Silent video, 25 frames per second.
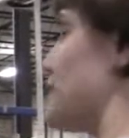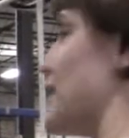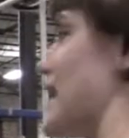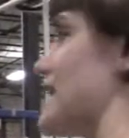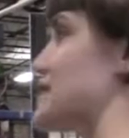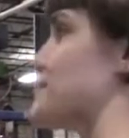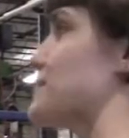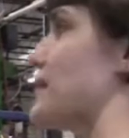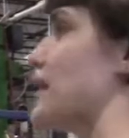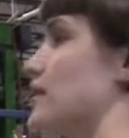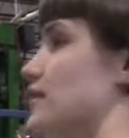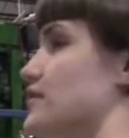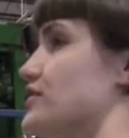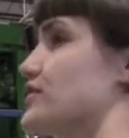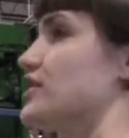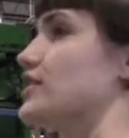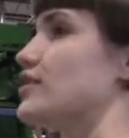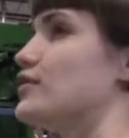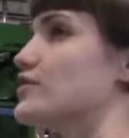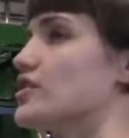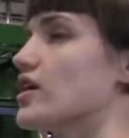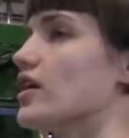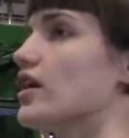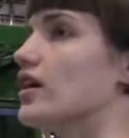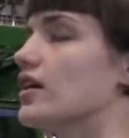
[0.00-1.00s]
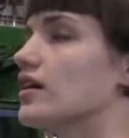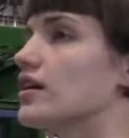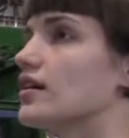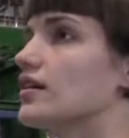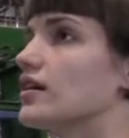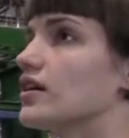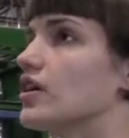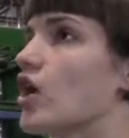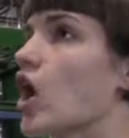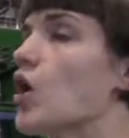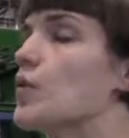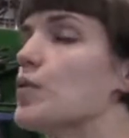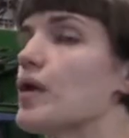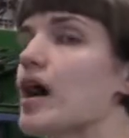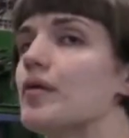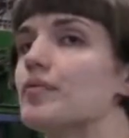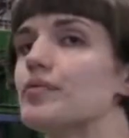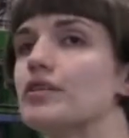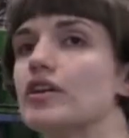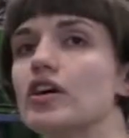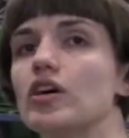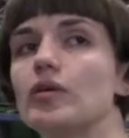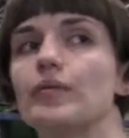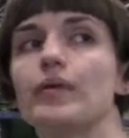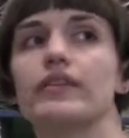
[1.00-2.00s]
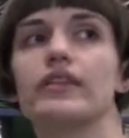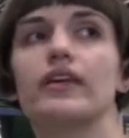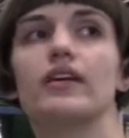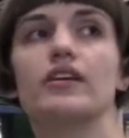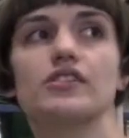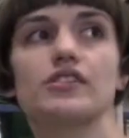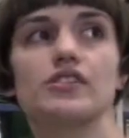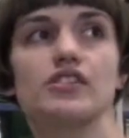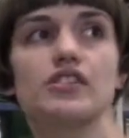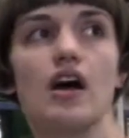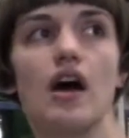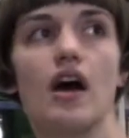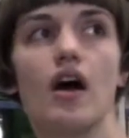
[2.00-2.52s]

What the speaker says: best bottles to use are cobalt blue, but the